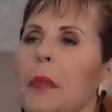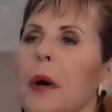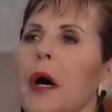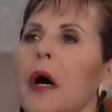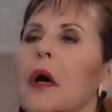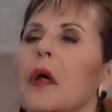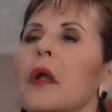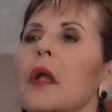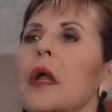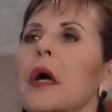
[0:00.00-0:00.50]

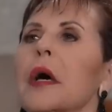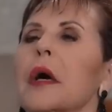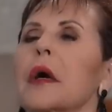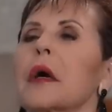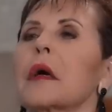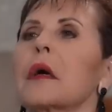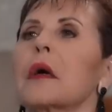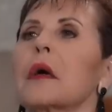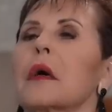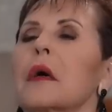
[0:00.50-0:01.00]
about,
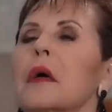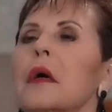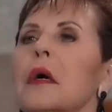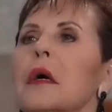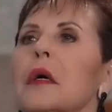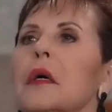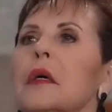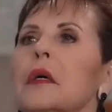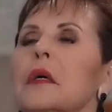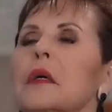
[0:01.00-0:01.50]
like,
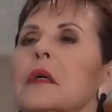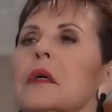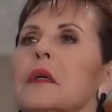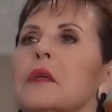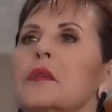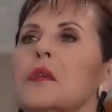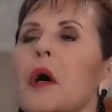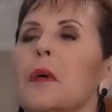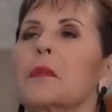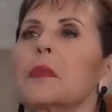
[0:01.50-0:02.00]

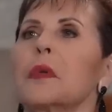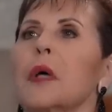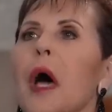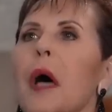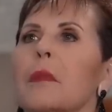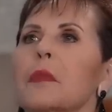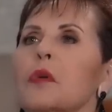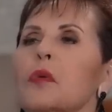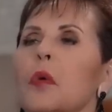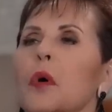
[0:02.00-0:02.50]
sometimes